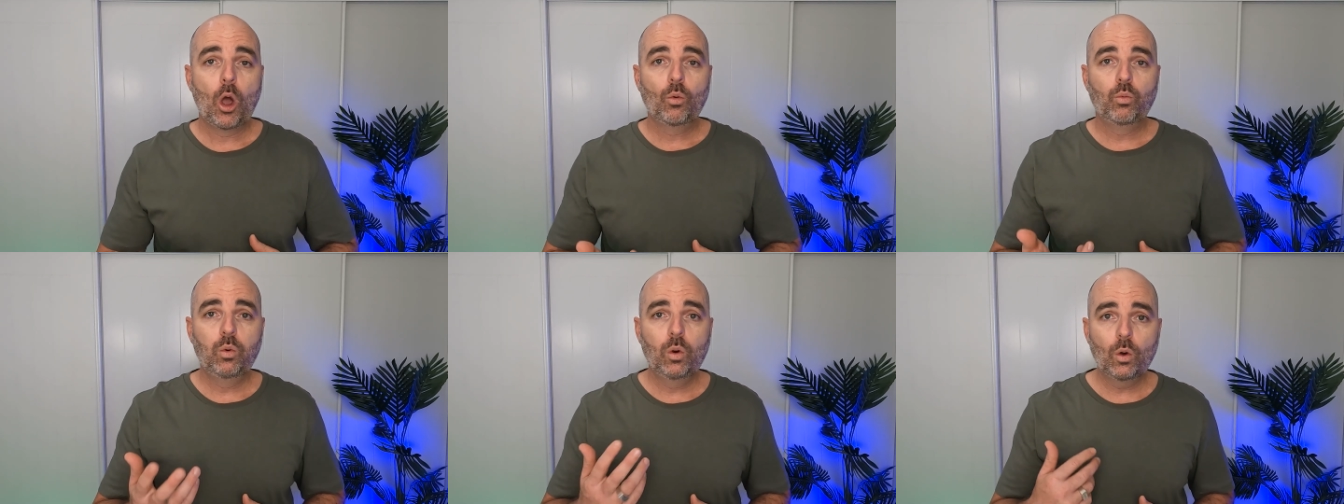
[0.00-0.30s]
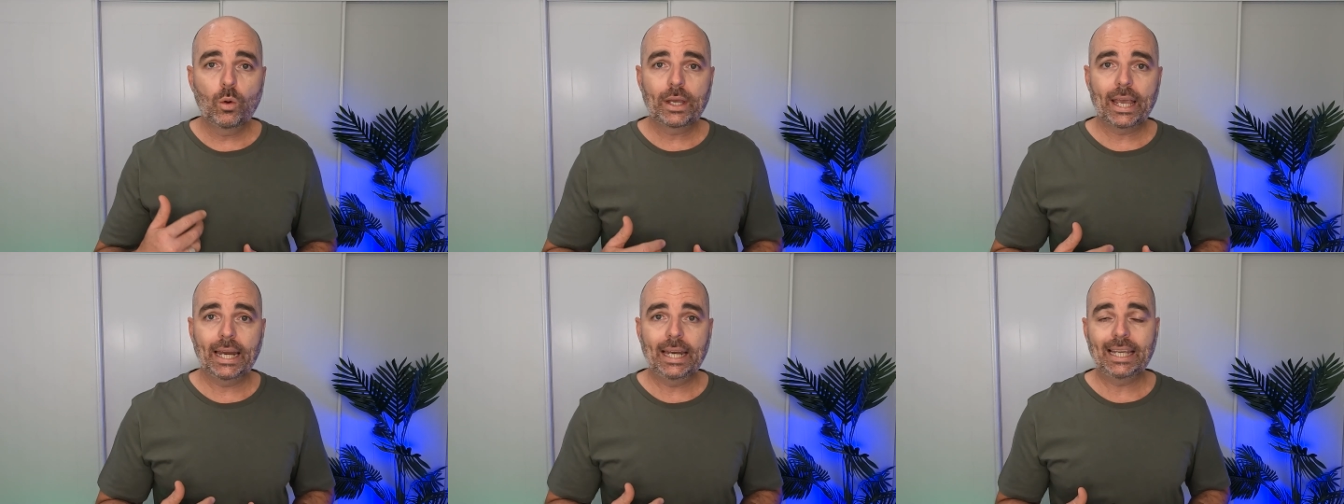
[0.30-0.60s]

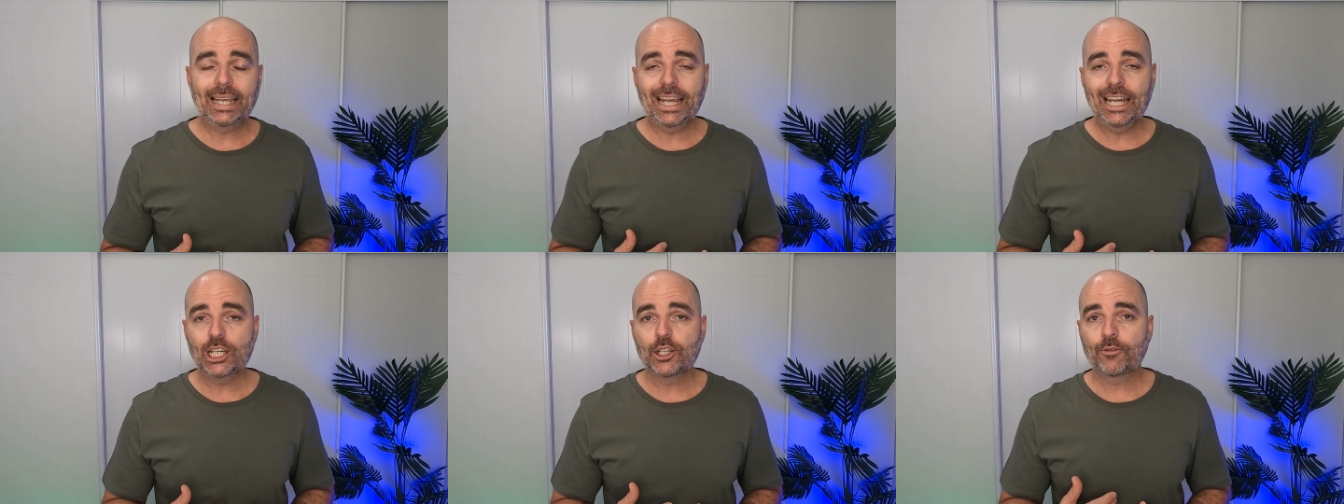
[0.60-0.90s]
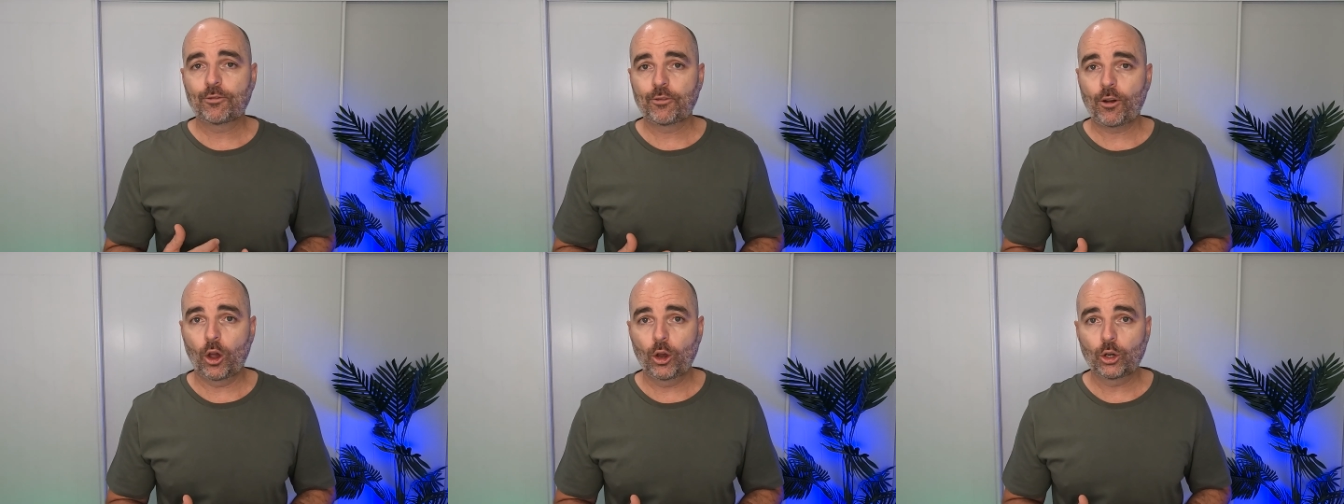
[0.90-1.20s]
we're getting each
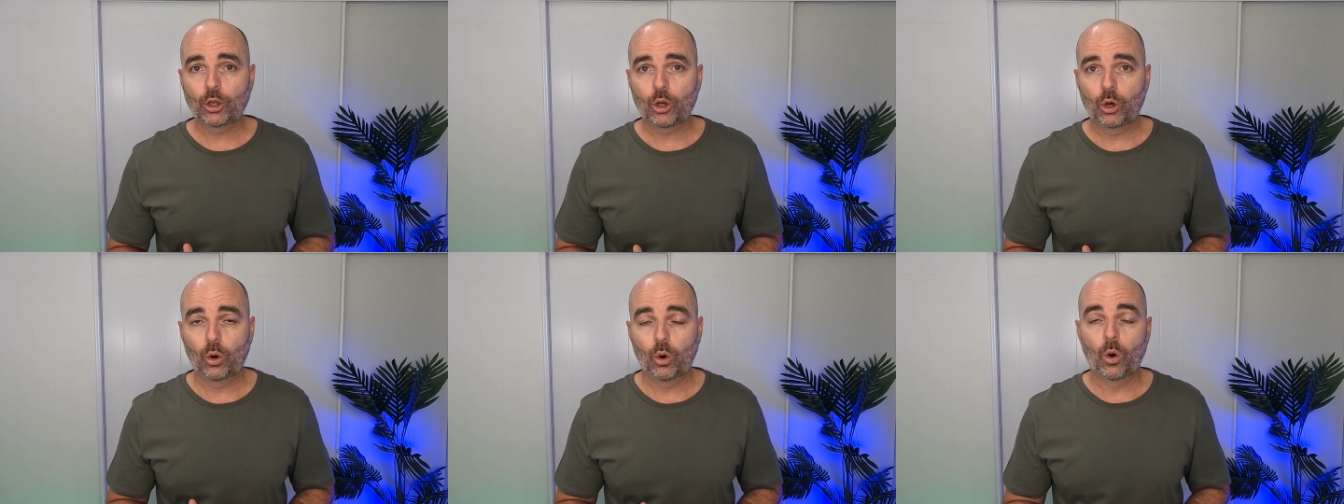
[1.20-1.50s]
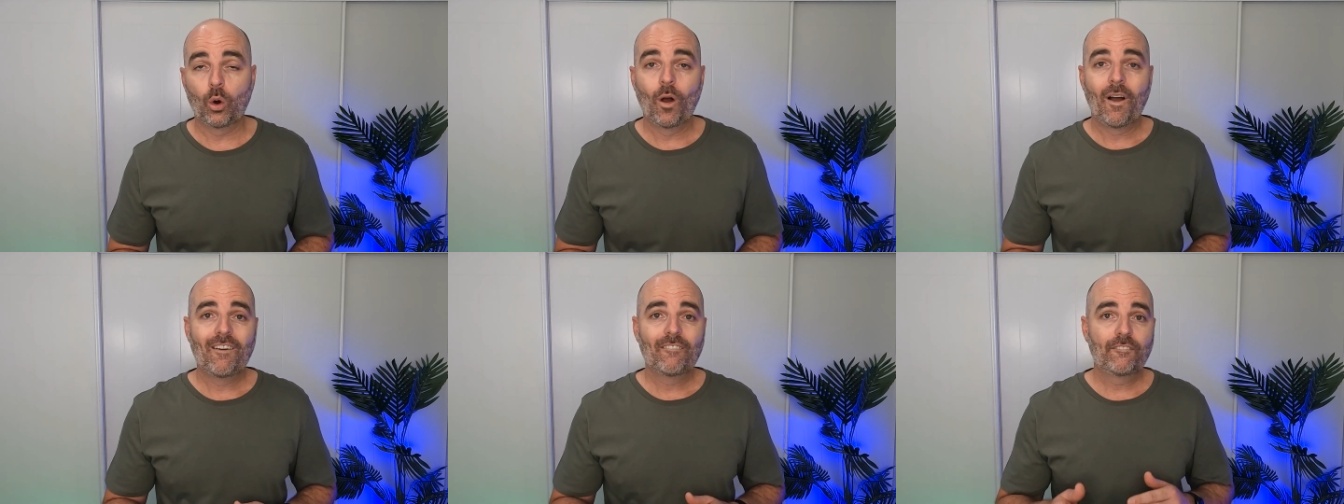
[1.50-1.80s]
phone
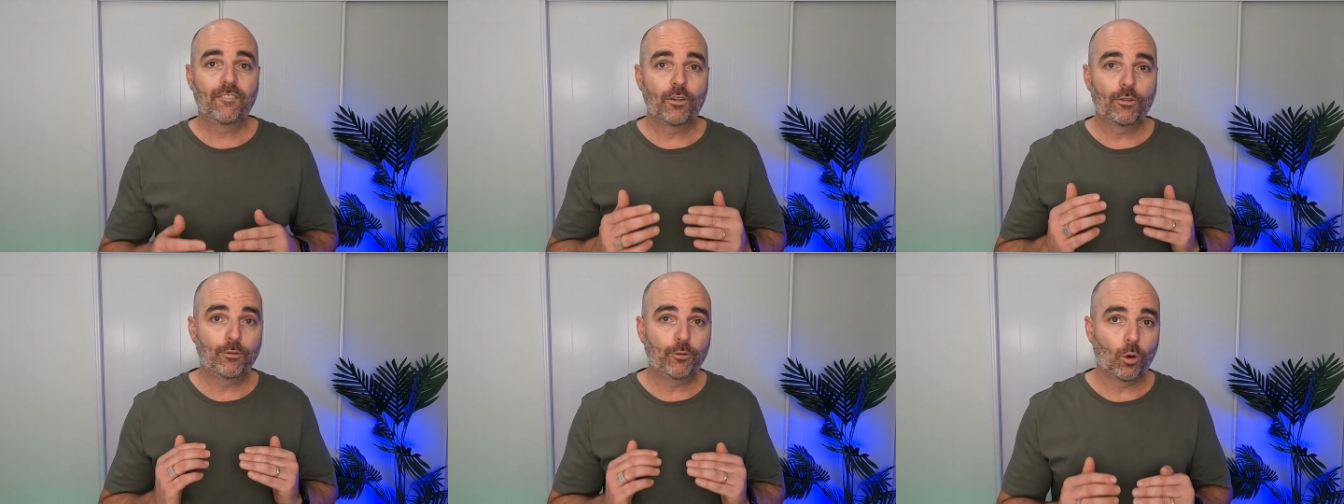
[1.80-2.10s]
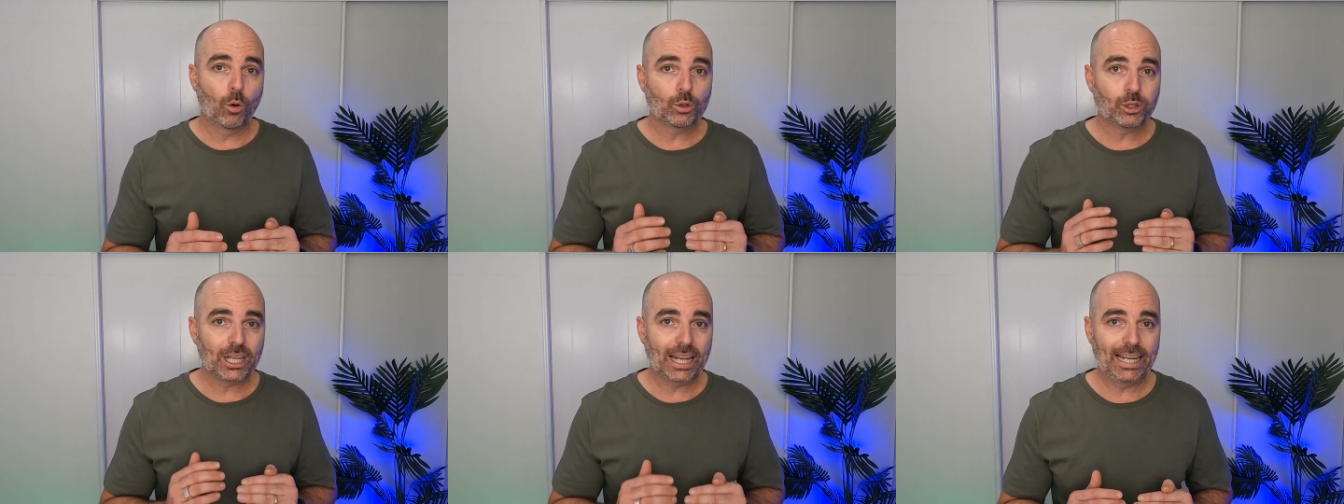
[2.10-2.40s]
call for
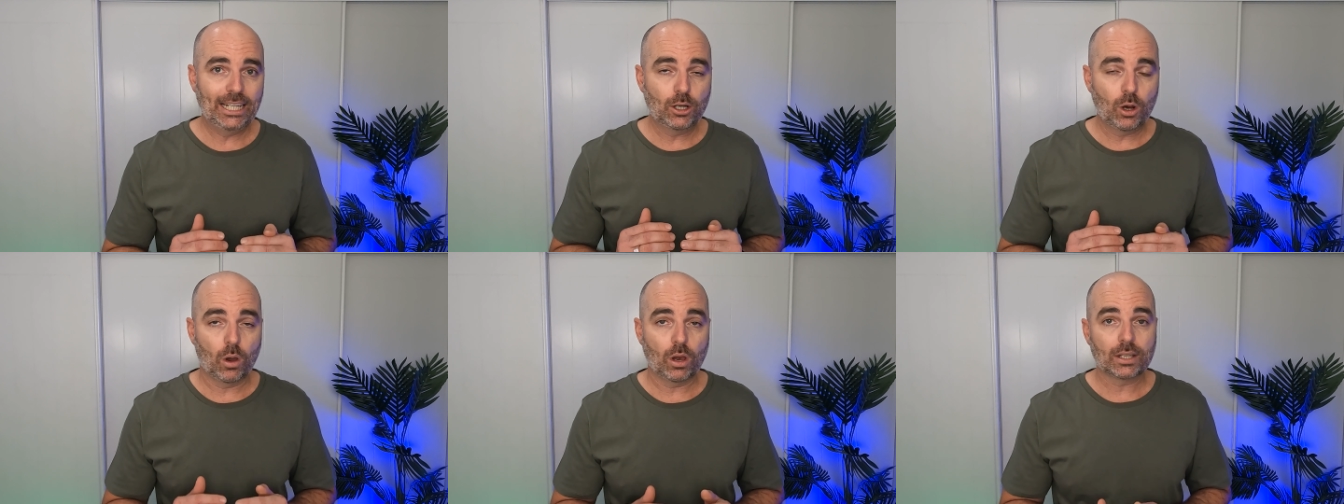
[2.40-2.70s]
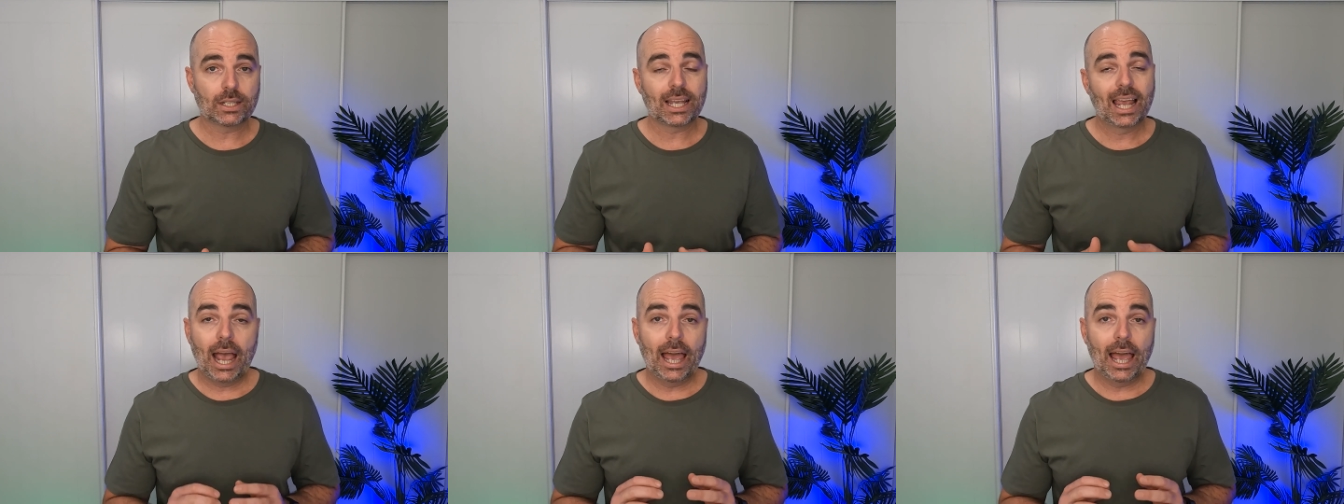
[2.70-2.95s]
fourteen dollars.